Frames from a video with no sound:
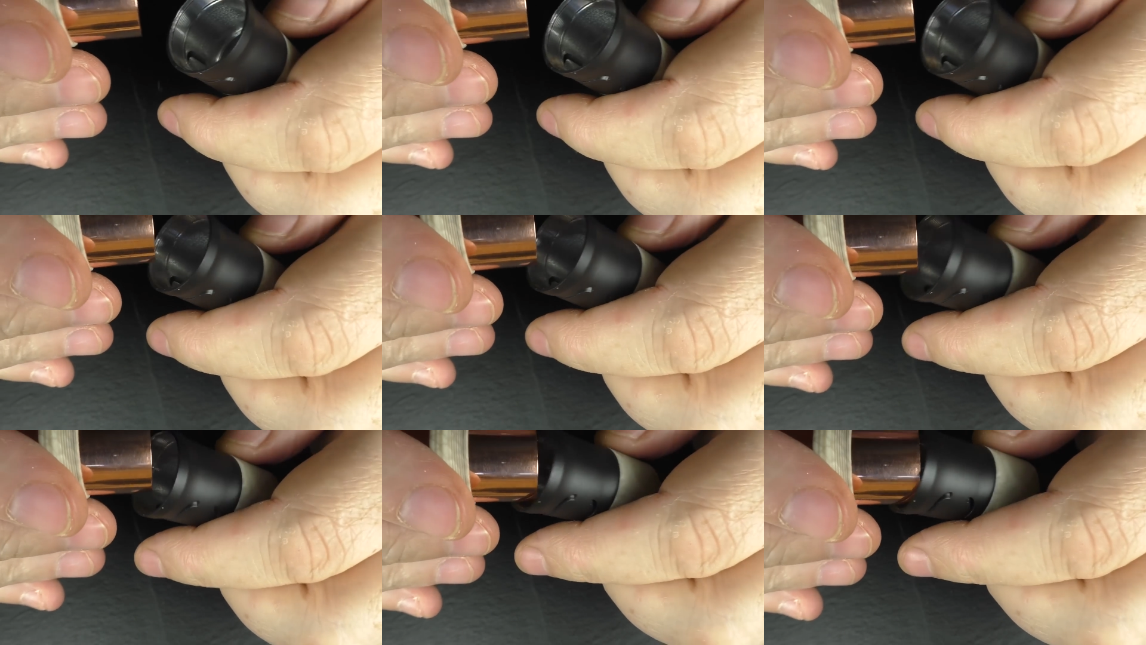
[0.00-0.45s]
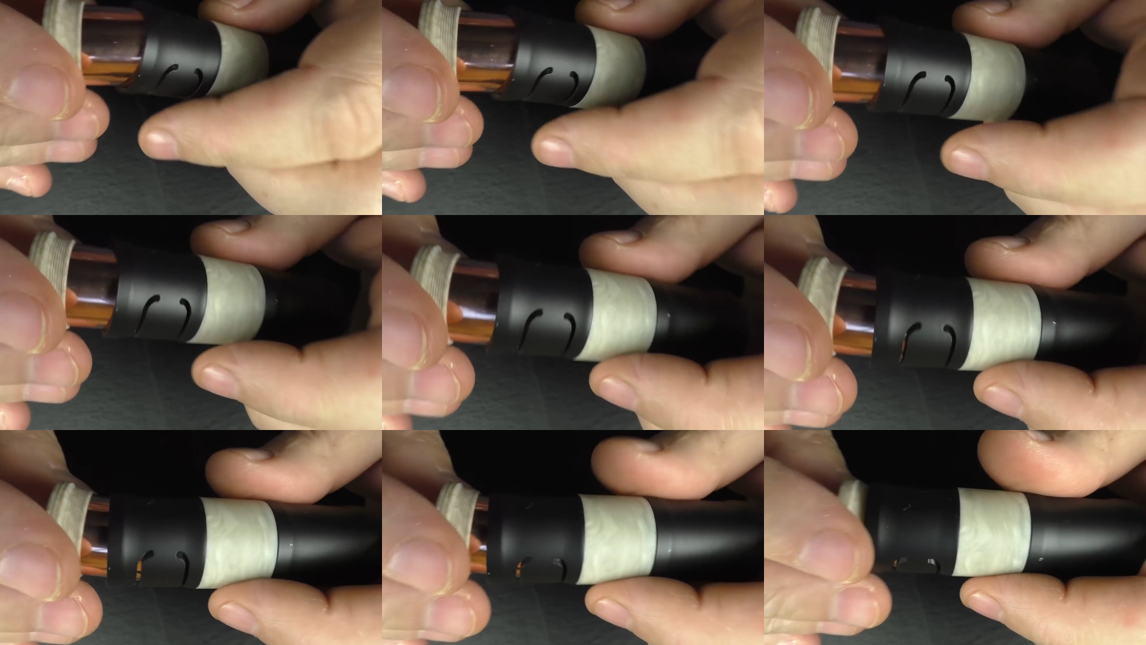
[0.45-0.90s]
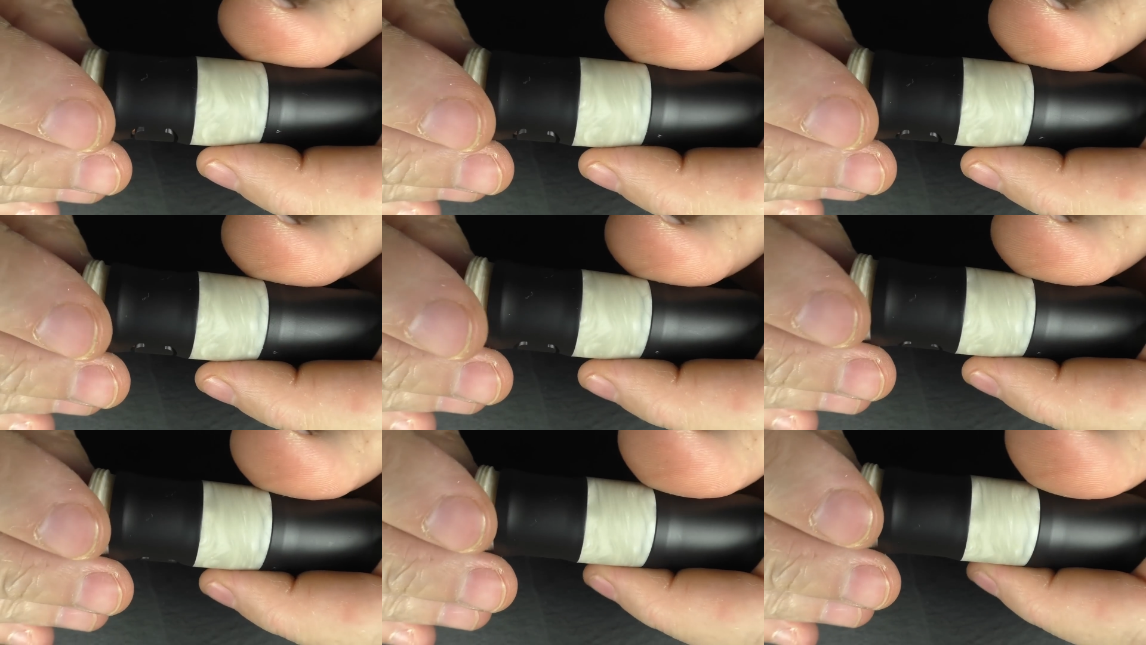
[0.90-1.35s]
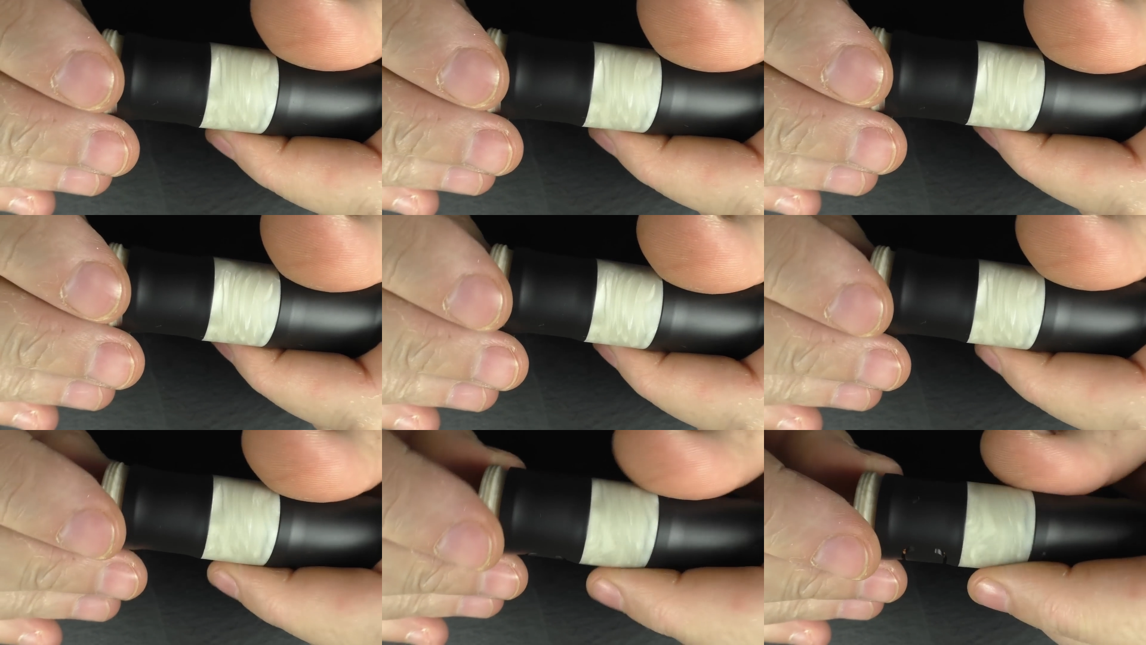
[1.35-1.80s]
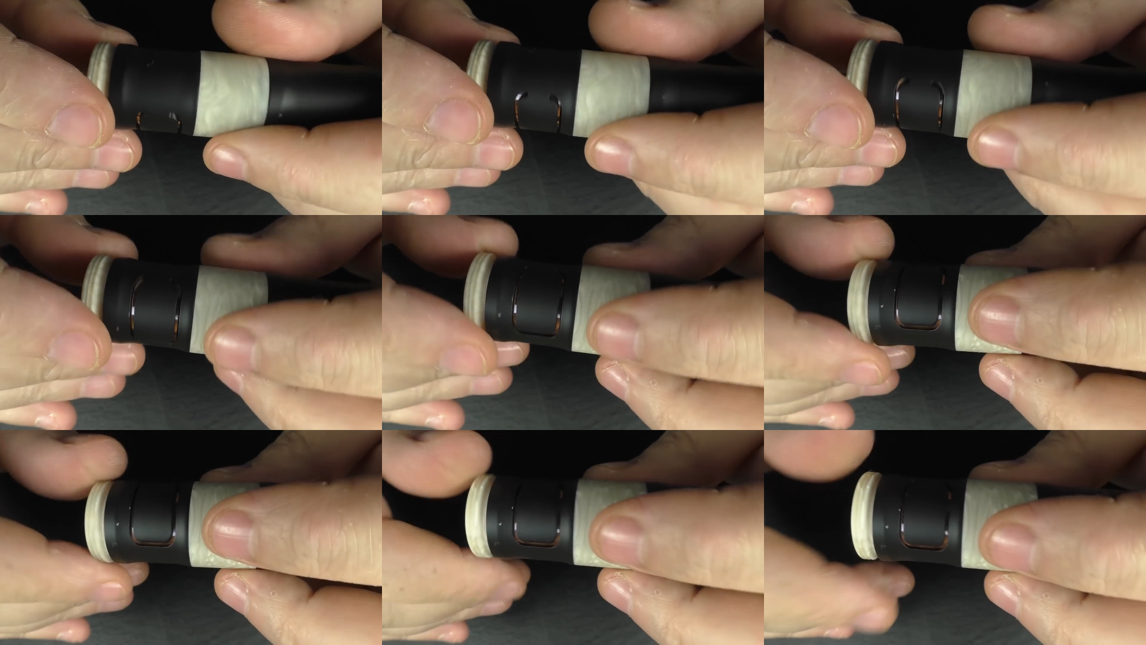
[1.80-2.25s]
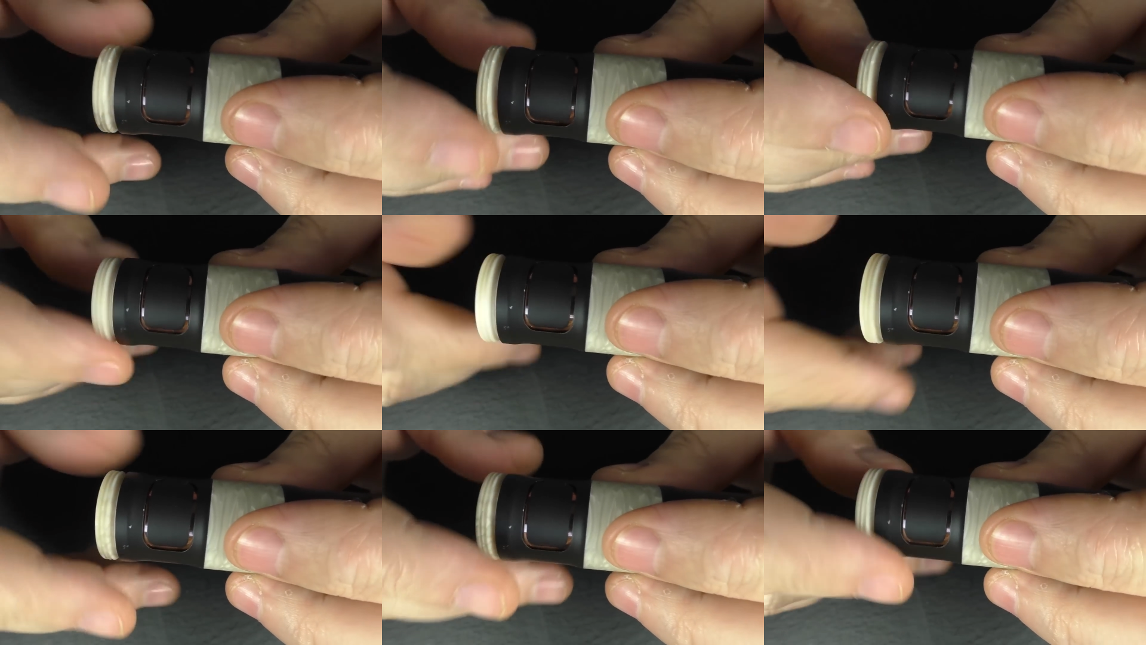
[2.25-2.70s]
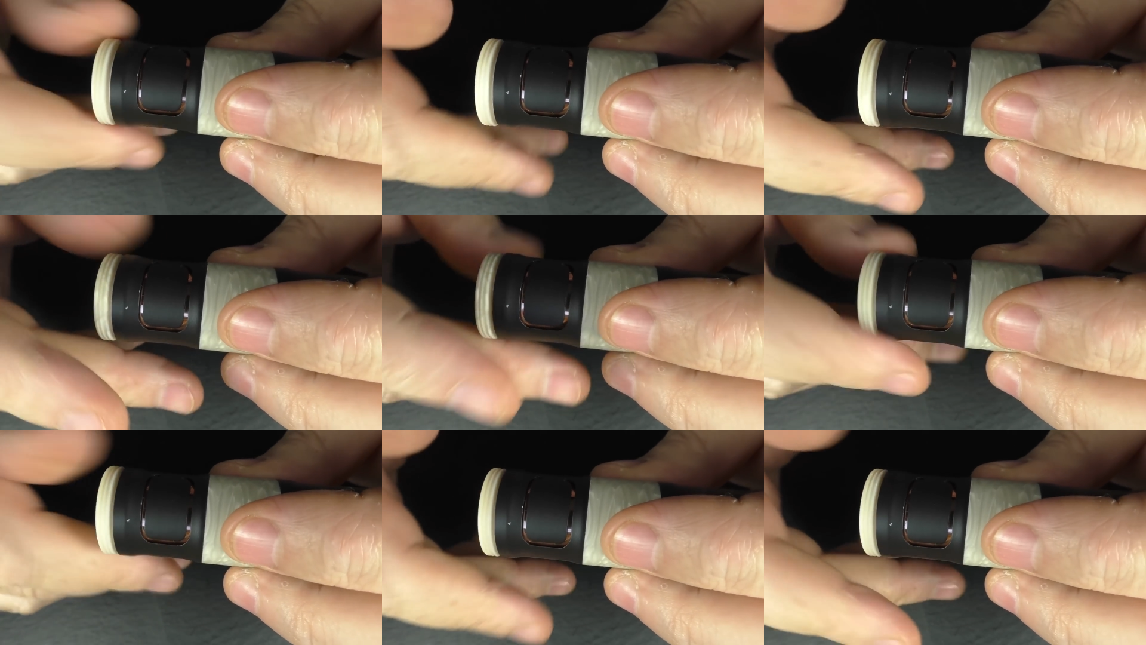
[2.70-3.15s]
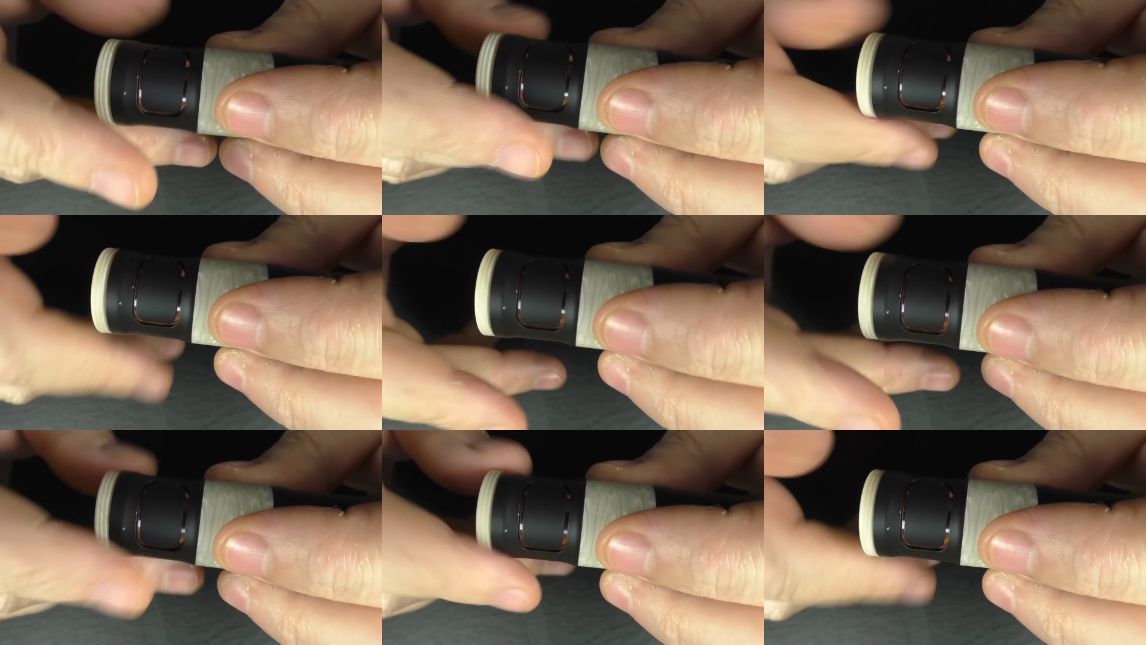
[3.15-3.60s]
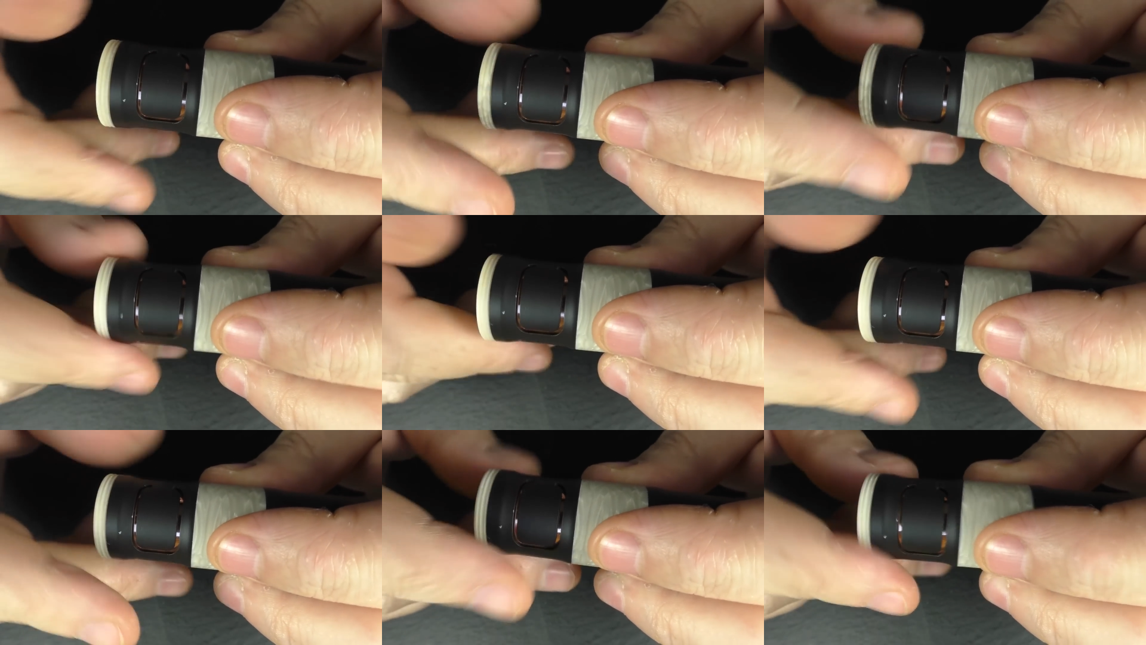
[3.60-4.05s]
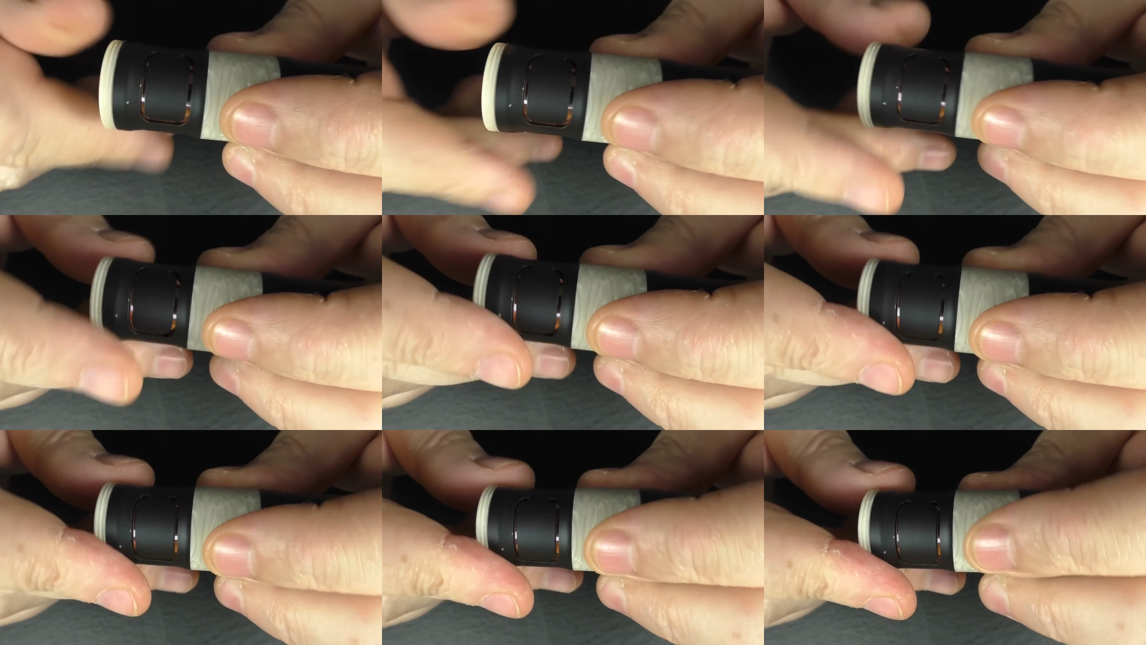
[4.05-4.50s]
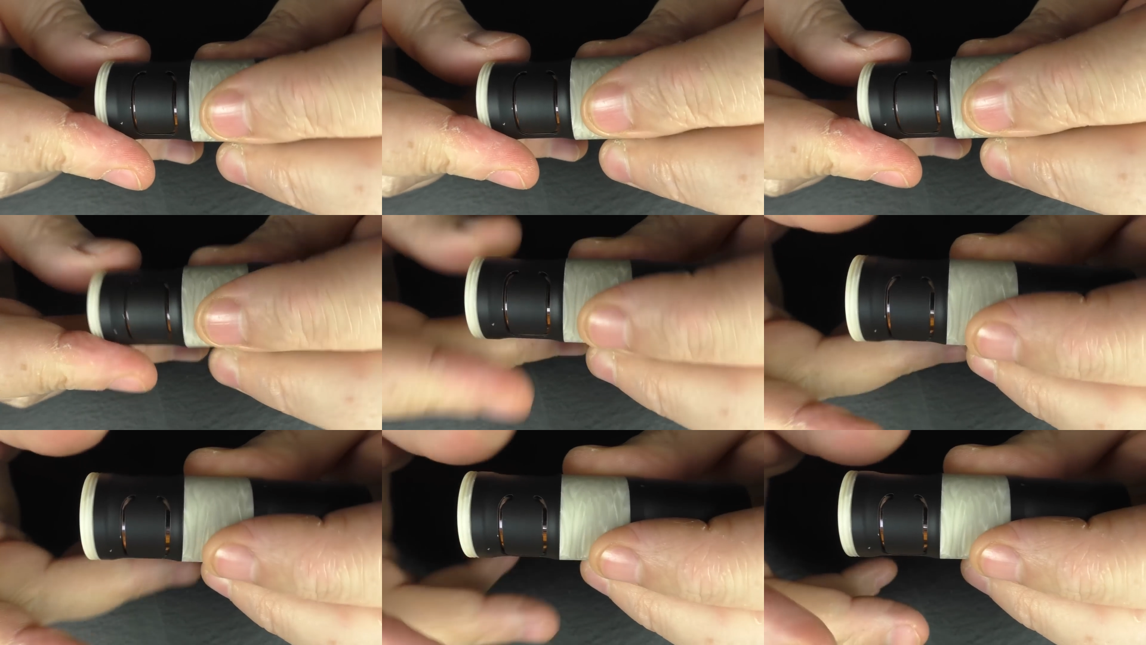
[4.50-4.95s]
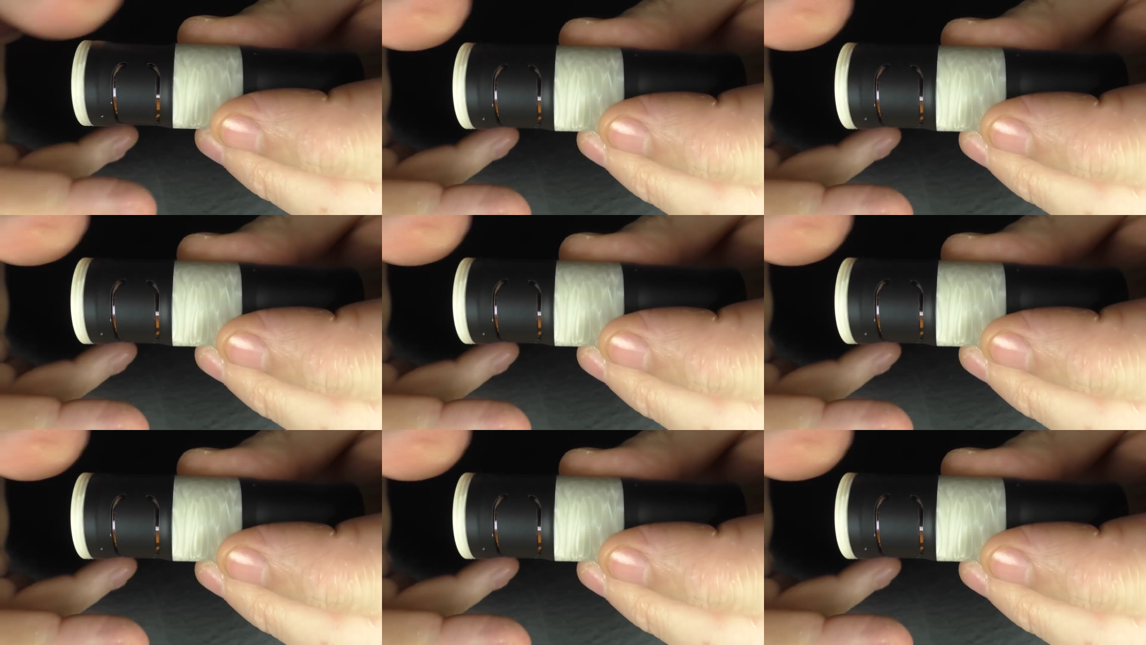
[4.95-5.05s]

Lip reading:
Nobody's mouth can be seen.